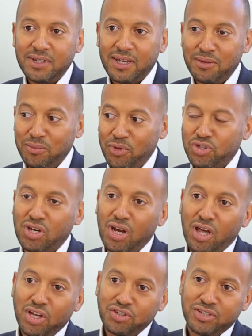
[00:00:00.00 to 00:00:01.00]
and much
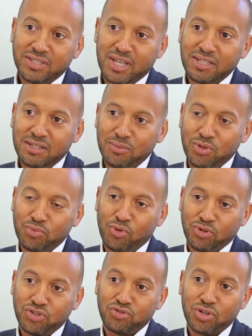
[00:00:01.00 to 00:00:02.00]
larger set, much
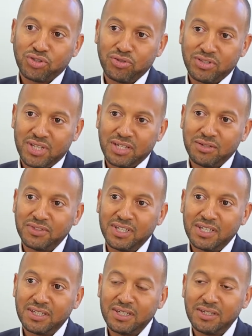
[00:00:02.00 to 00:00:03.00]
more structured set of
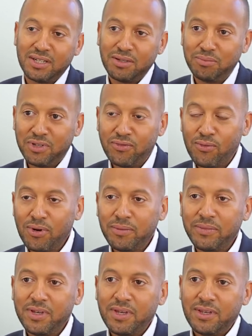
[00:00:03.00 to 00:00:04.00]
data than before.